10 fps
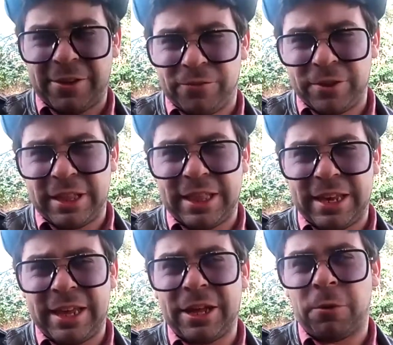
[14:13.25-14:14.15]
you for
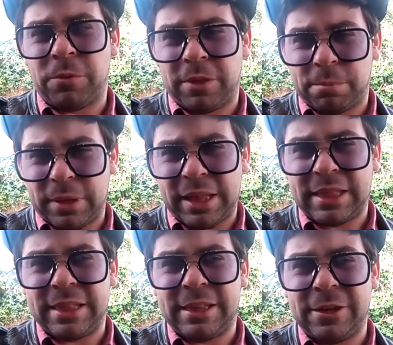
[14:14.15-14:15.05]
listening. I hope this
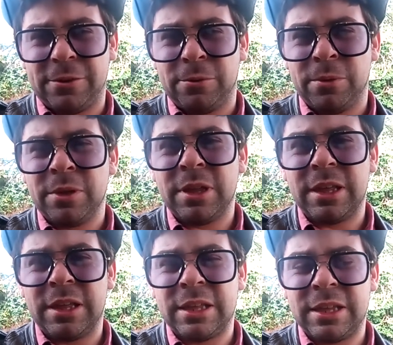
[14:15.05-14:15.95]
blesses you.
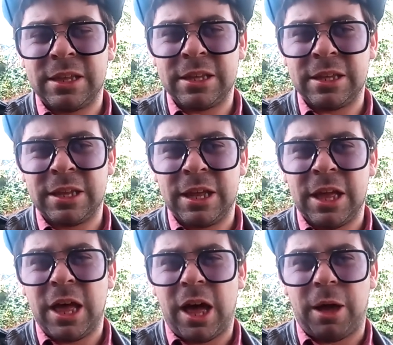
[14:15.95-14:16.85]

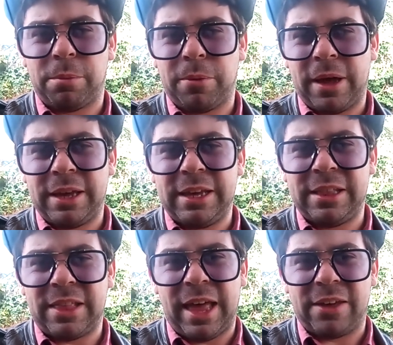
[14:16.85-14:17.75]
I pray
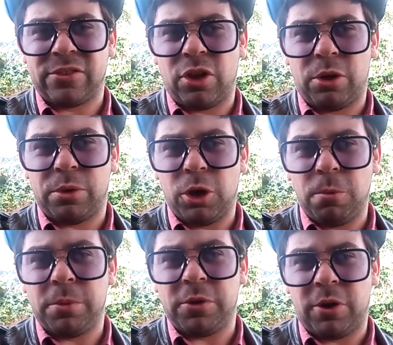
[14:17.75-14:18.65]
that God will
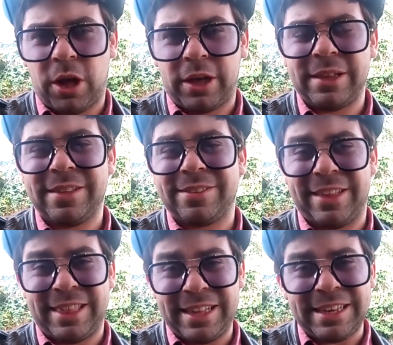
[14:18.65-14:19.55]
open your eyes to
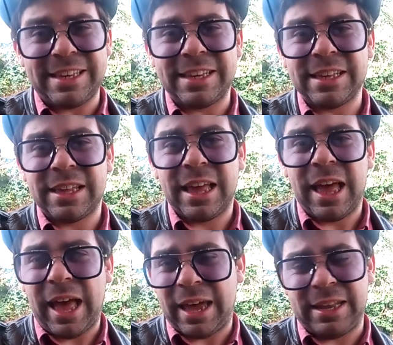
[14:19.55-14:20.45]
see
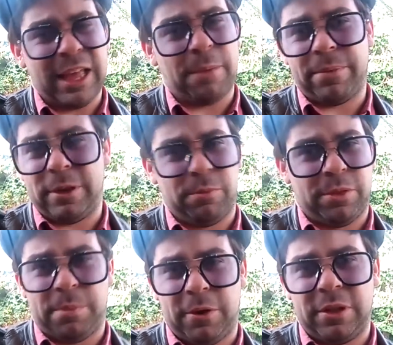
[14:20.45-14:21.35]
any Absalom
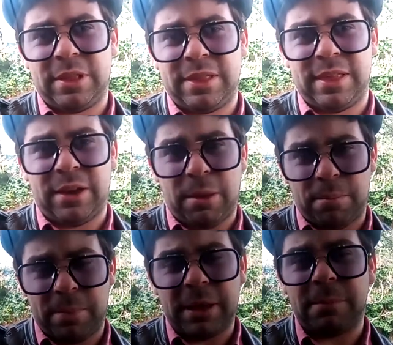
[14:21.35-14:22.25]
spirits that
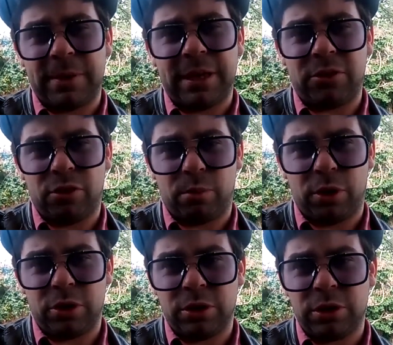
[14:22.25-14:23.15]
may be in your
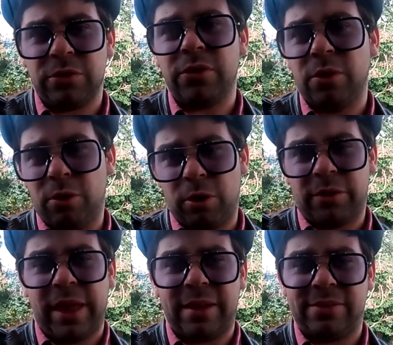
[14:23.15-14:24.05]
world, or
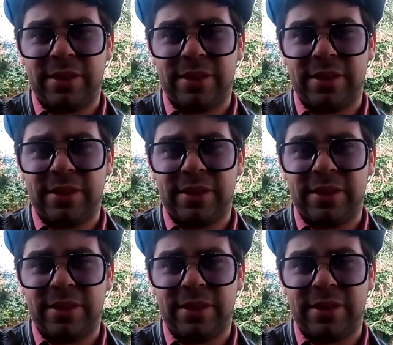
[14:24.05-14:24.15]
that the